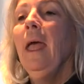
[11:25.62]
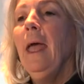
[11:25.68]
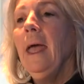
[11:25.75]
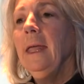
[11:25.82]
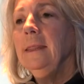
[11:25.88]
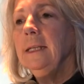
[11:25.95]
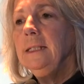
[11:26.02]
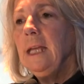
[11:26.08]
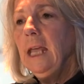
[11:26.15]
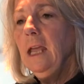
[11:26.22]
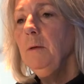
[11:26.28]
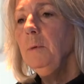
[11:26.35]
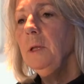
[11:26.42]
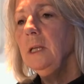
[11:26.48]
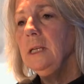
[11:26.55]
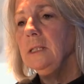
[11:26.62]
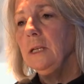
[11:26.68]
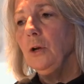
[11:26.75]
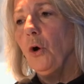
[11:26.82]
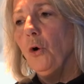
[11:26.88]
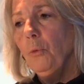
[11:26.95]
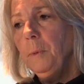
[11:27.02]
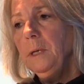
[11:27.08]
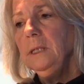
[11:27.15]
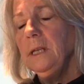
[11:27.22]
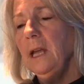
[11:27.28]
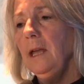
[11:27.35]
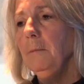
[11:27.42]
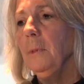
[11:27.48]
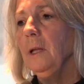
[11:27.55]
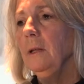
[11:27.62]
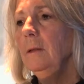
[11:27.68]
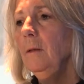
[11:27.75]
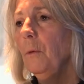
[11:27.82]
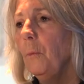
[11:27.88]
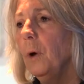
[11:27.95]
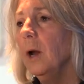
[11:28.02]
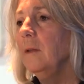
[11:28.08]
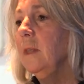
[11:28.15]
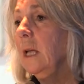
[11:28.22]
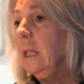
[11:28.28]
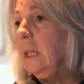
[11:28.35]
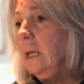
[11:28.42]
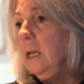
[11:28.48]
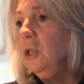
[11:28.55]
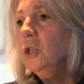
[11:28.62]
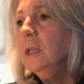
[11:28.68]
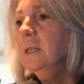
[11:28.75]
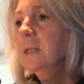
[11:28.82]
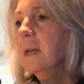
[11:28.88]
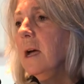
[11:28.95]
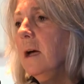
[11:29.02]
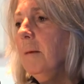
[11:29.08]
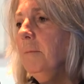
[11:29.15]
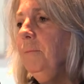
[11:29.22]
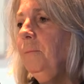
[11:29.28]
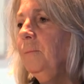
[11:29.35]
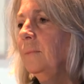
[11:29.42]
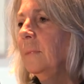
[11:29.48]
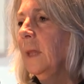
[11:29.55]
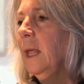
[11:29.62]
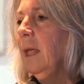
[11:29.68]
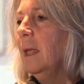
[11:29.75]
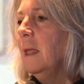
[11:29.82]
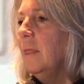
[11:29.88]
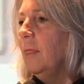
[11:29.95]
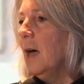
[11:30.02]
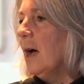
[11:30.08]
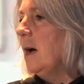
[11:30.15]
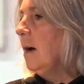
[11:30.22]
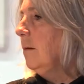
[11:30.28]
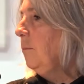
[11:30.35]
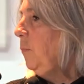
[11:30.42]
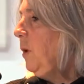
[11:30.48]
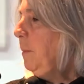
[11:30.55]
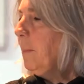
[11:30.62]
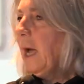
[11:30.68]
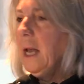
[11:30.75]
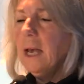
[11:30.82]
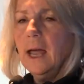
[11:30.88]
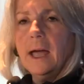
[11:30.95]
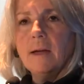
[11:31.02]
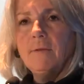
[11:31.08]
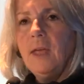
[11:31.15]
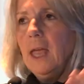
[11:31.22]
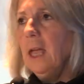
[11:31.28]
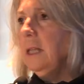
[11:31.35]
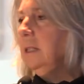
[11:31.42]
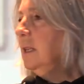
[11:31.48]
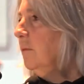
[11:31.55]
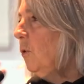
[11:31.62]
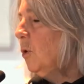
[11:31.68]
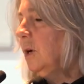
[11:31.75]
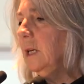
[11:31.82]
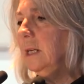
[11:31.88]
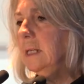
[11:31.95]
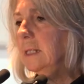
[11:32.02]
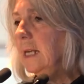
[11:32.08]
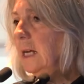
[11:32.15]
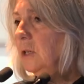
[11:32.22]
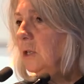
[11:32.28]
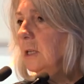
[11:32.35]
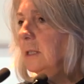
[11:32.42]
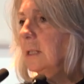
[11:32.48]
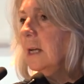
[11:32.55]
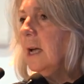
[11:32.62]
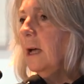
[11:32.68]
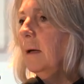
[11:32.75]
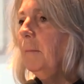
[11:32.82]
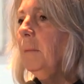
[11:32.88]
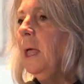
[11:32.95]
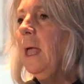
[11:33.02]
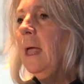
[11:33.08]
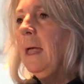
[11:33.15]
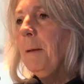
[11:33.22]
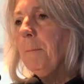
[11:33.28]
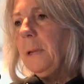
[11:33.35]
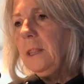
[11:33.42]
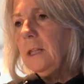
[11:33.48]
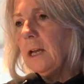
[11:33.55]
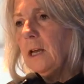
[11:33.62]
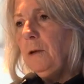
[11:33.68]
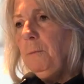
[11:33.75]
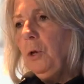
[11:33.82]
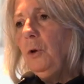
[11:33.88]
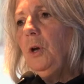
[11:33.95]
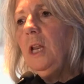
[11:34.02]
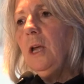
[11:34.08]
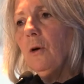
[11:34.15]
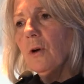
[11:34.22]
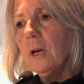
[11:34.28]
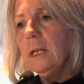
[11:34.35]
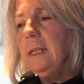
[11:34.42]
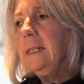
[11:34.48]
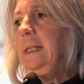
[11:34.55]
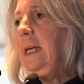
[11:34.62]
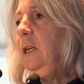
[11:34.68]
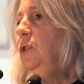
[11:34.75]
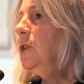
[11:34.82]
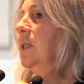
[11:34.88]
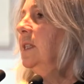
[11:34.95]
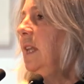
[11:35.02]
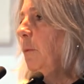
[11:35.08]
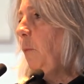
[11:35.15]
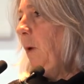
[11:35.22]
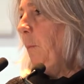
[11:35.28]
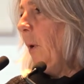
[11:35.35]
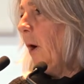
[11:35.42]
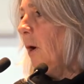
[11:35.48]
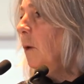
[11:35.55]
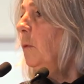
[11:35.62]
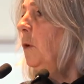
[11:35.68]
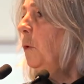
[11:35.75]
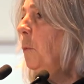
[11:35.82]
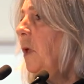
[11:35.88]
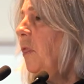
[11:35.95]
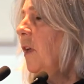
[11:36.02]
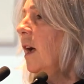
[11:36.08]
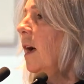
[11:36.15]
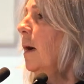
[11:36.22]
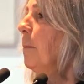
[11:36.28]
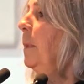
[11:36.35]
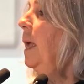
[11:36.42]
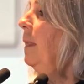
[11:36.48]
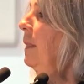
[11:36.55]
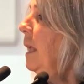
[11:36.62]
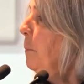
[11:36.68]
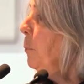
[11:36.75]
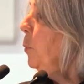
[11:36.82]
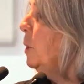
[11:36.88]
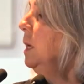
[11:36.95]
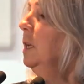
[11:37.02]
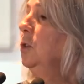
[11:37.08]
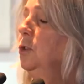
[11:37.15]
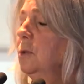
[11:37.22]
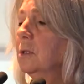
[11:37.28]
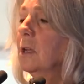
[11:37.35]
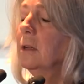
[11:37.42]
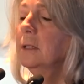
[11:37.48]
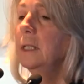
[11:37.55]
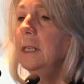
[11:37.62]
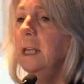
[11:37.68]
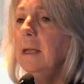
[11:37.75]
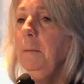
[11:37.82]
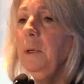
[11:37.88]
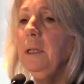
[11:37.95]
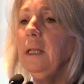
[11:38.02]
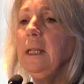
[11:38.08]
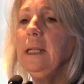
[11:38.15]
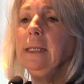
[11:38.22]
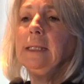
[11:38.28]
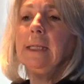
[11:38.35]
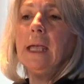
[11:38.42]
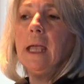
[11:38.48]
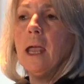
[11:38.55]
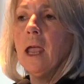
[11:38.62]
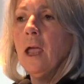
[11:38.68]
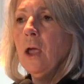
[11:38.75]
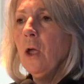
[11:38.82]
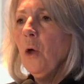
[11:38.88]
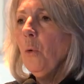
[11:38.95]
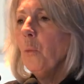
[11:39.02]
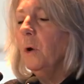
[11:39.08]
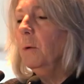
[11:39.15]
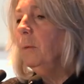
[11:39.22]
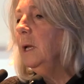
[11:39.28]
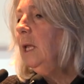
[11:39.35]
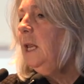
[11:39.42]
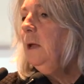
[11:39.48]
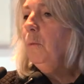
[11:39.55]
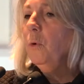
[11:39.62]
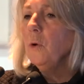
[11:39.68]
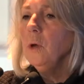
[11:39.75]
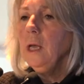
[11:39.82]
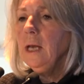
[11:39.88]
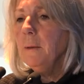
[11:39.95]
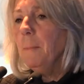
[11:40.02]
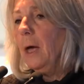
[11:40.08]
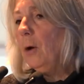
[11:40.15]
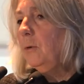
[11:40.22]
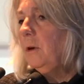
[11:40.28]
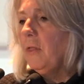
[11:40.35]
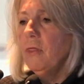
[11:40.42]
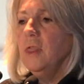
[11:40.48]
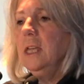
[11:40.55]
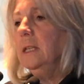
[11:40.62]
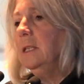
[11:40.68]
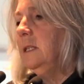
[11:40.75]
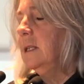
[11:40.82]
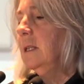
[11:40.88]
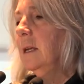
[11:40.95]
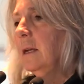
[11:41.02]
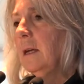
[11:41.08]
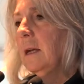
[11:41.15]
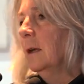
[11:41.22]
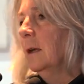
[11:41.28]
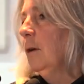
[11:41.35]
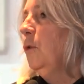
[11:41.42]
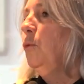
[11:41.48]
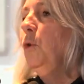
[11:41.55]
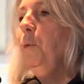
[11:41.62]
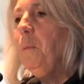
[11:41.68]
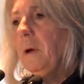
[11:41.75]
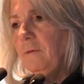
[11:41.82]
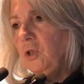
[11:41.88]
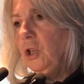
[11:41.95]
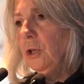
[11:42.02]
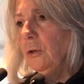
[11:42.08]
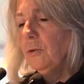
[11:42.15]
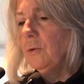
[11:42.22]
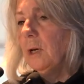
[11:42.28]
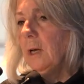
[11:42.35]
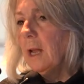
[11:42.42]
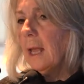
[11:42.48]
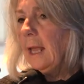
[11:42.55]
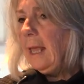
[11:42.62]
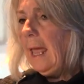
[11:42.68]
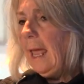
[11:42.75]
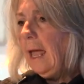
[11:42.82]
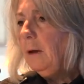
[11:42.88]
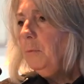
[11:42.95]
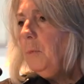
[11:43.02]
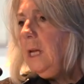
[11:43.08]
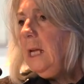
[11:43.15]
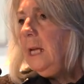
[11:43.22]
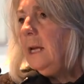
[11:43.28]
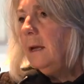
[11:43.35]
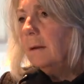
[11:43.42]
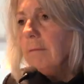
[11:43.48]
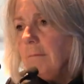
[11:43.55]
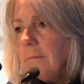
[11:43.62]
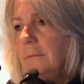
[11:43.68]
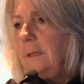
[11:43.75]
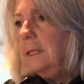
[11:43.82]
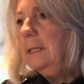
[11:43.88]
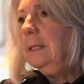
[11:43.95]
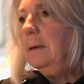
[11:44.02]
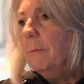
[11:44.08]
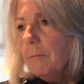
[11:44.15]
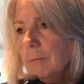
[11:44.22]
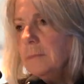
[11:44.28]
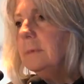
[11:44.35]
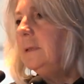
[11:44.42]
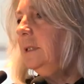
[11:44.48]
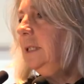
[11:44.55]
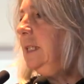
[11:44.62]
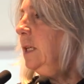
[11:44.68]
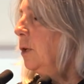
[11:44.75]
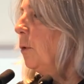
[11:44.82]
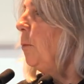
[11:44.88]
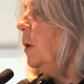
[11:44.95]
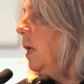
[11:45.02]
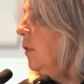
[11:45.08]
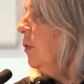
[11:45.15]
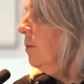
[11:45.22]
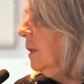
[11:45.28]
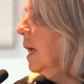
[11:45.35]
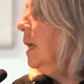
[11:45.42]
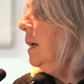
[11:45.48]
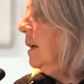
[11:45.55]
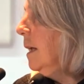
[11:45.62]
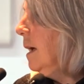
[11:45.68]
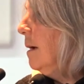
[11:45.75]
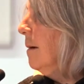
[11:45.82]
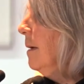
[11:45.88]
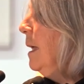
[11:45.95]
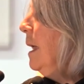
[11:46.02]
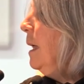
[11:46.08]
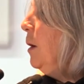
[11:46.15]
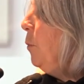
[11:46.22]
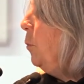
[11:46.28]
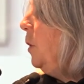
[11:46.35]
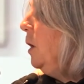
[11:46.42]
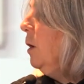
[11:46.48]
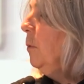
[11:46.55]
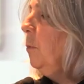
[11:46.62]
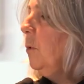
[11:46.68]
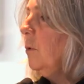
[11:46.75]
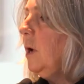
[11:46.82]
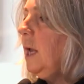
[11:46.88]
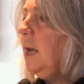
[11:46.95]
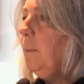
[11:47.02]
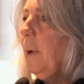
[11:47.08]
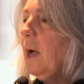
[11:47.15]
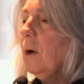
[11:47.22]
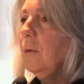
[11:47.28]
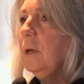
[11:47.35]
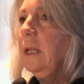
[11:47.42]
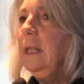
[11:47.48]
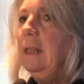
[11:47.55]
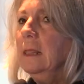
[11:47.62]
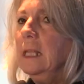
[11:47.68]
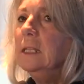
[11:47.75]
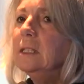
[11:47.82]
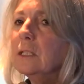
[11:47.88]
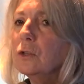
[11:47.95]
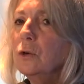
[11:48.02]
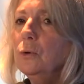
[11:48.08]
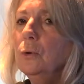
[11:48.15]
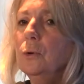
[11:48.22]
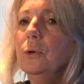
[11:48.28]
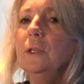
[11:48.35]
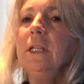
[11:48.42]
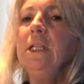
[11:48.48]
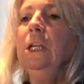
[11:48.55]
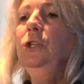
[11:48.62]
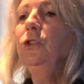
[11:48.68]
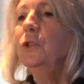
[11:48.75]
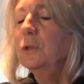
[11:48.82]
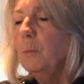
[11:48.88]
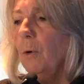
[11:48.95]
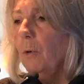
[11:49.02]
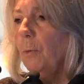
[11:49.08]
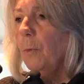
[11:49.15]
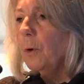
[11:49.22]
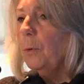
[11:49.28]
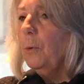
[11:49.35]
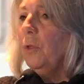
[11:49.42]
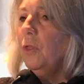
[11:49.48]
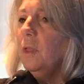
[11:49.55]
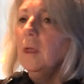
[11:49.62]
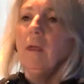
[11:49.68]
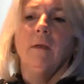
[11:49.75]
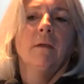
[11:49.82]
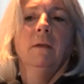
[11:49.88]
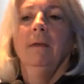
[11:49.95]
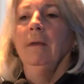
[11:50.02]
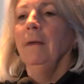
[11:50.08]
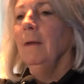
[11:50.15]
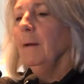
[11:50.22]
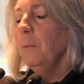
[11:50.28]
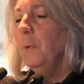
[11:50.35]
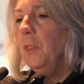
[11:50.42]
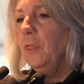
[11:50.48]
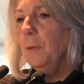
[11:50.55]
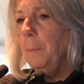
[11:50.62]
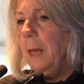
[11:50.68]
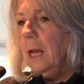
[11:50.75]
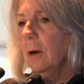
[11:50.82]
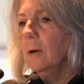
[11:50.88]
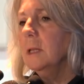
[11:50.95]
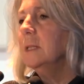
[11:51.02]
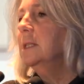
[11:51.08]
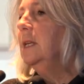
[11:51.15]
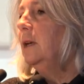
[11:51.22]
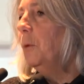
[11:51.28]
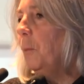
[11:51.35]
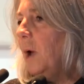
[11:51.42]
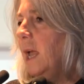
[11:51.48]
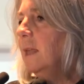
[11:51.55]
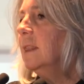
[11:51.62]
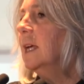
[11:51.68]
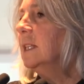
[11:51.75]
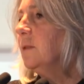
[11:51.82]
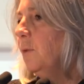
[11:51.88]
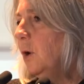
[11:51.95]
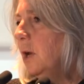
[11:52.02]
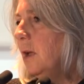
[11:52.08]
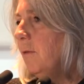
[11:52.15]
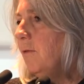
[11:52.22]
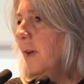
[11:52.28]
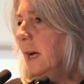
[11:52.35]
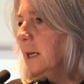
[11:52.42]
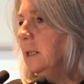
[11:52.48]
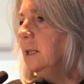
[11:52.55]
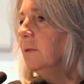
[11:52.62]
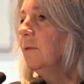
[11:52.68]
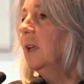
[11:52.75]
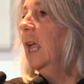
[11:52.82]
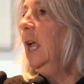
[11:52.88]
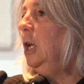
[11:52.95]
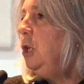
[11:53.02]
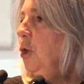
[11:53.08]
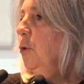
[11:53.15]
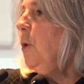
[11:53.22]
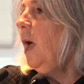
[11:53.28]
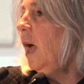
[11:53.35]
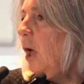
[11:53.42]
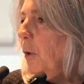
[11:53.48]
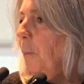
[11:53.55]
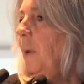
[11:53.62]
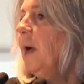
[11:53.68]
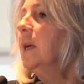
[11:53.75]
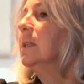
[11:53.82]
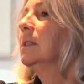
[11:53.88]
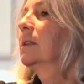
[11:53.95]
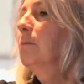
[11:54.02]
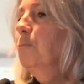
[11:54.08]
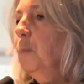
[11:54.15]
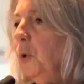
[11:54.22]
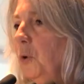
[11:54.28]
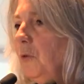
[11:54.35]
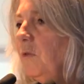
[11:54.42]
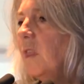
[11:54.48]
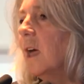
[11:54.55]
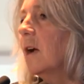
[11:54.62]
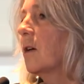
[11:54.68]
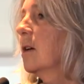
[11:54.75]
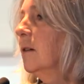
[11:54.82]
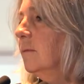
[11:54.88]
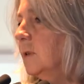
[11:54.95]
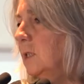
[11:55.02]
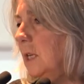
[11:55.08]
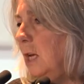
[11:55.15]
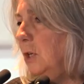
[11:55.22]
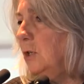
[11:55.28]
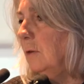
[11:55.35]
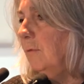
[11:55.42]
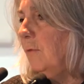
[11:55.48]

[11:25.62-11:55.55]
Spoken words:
And the table is an open table where the clinicians come, we might have heads of organizations come, but the community organizations that we partner with come and they put issues on the table and they say, we're really worried about this group of children. Can we deal with da-da-da? We're worried about, in this school, the teachers won't work with the parents in a way that's very effective. Can you help us move that conversation